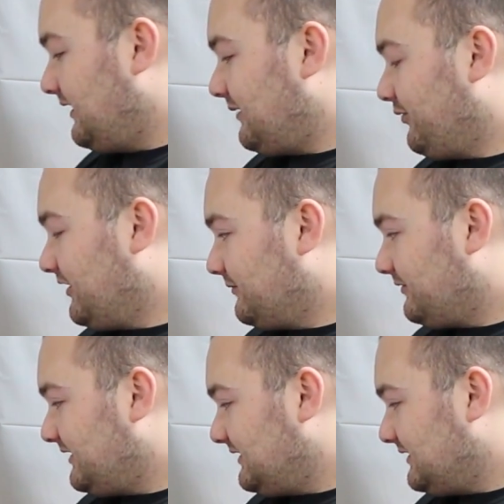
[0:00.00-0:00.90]
And
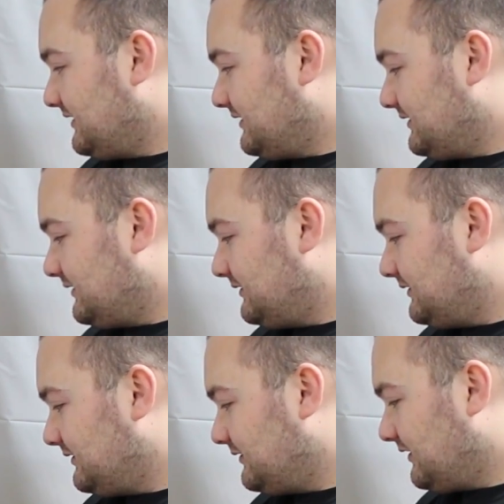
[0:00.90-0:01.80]
probably uh,
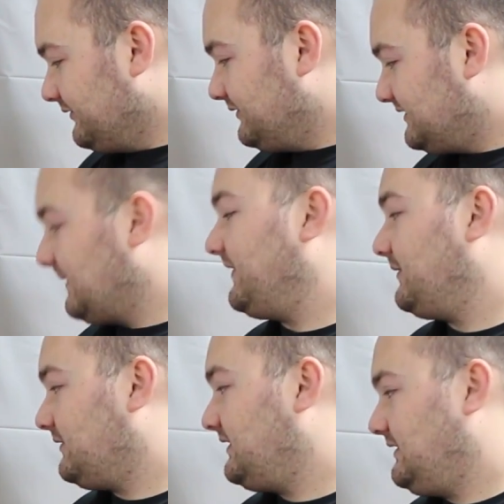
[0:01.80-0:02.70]
I'll do something
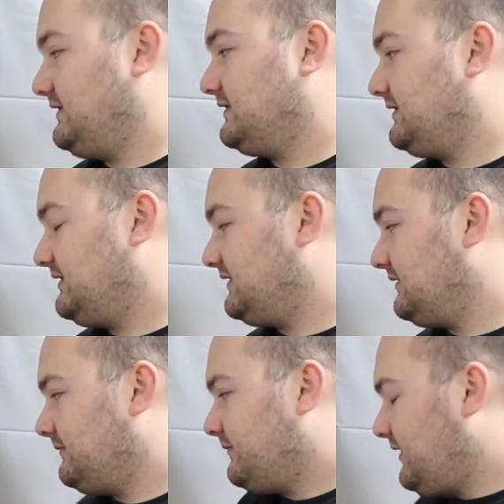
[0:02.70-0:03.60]
with these because
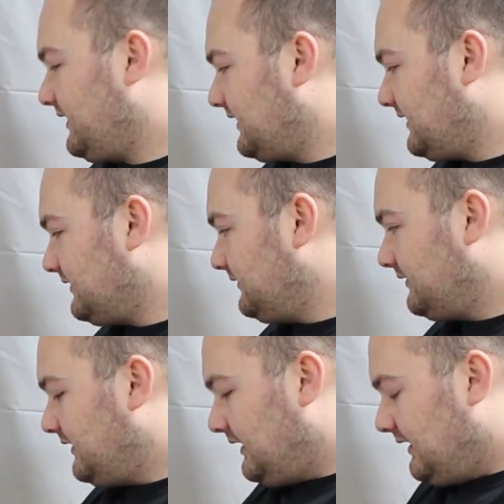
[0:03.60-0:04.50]
I can't,
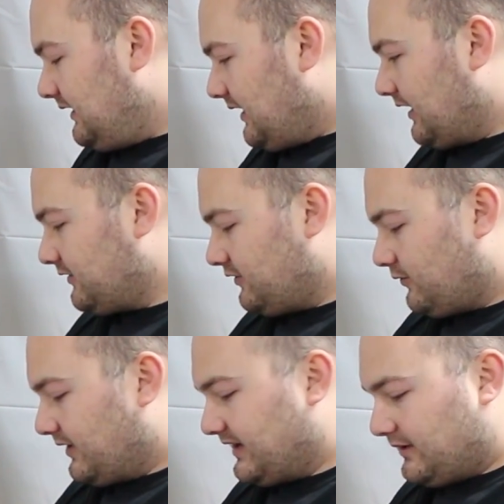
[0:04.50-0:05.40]
I don't know
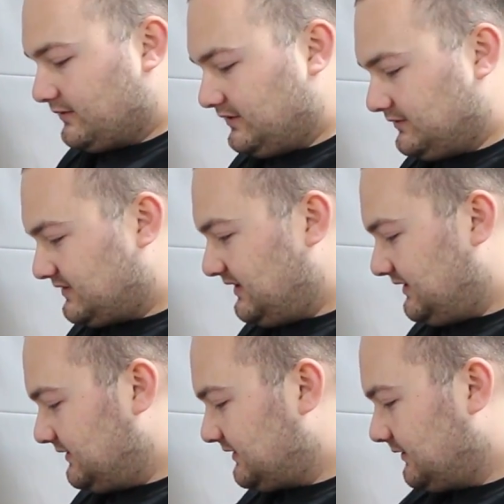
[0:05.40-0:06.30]
why I would use
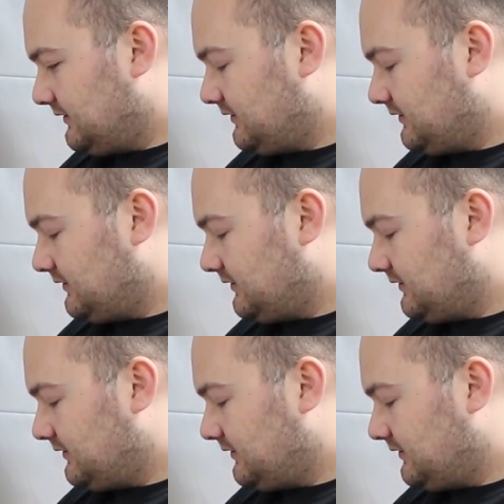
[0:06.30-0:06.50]
these